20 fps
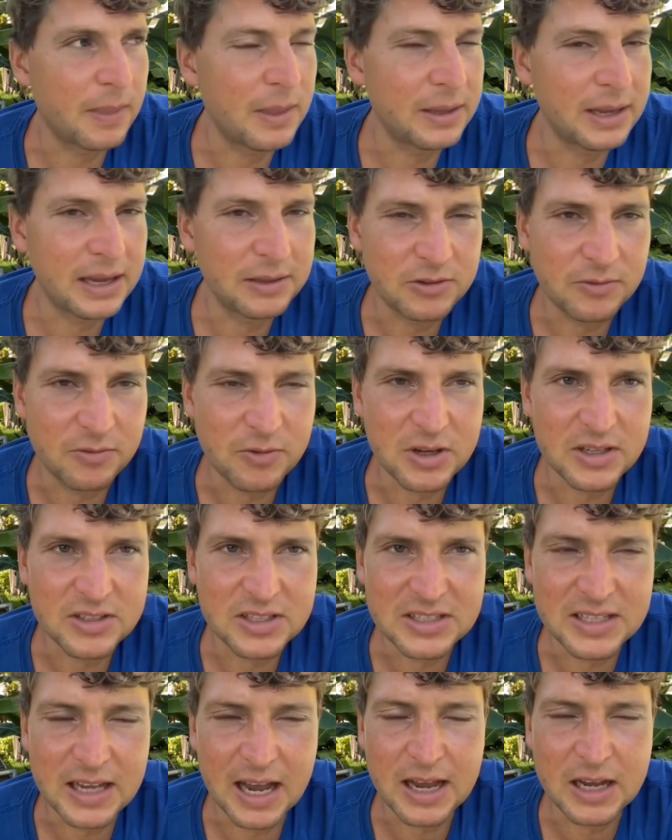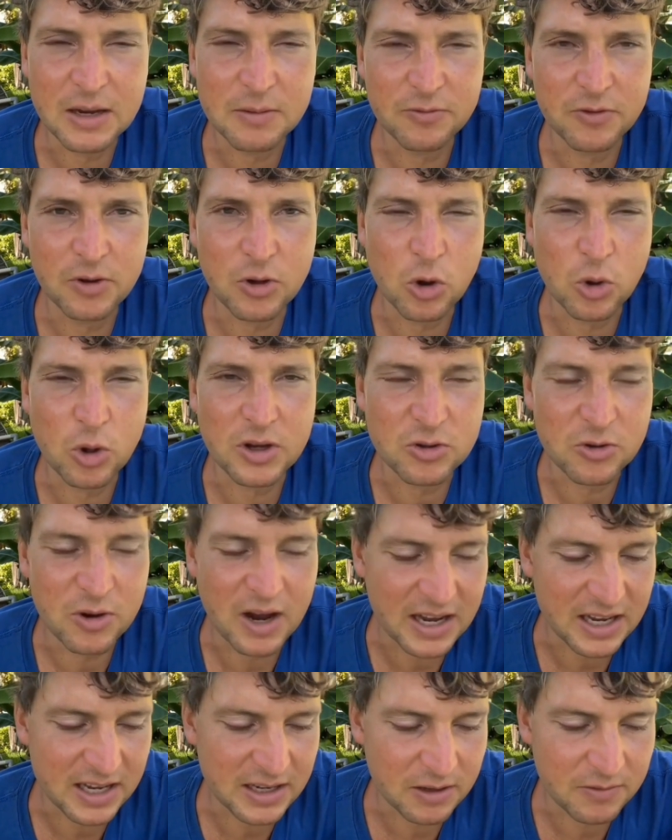It's free to sign up for coin
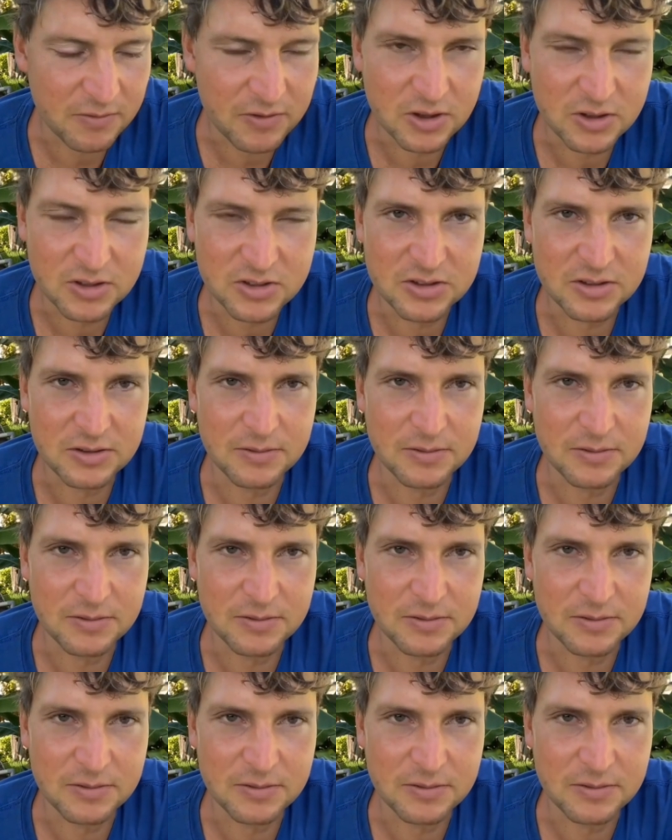tracking at first.